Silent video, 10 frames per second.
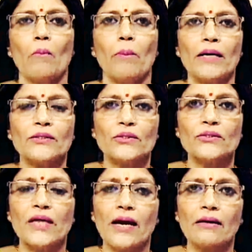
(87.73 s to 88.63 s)
But
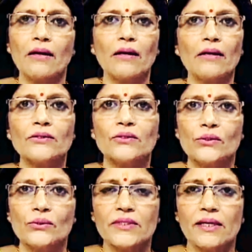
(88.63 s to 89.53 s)
society is
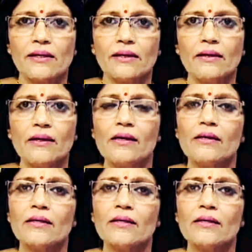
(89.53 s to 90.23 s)
usually